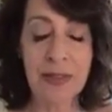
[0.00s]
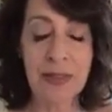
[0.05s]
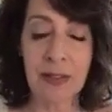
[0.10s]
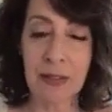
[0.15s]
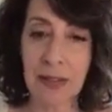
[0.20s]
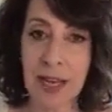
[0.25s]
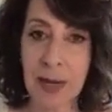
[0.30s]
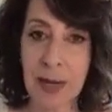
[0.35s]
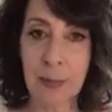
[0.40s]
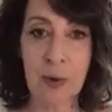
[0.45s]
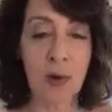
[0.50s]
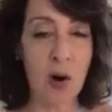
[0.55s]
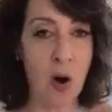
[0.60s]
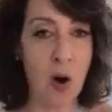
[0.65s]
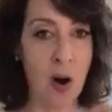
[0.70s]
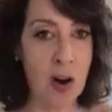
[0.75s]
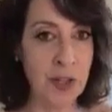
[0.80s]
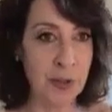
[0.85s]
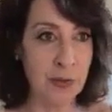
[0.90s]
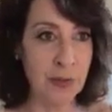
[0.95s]
The labor
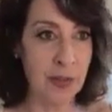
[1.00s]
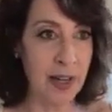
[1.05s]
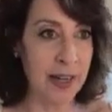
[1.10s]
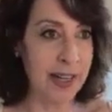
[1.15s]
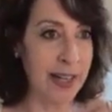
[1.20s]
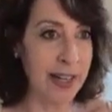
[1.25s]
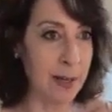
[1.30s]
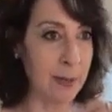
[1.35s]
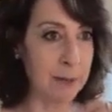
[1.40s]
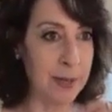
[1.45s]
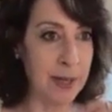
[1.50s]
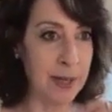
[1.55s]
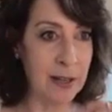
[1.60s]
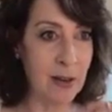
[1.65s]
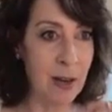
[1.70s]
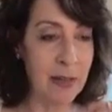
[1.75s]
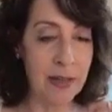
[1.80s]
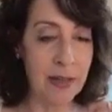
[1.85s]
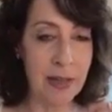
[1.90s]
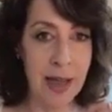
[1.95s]
cost, you've got to get a
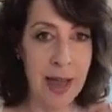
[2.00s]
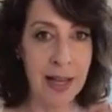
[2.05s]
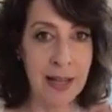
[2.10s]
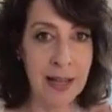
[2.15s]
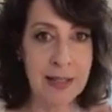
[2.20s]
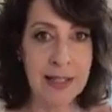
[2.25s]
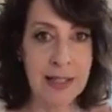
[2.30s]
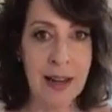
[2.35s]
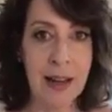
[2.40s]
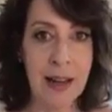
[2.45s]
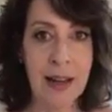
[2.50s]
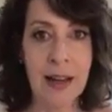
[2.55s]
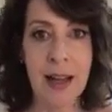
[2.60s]
bid on that.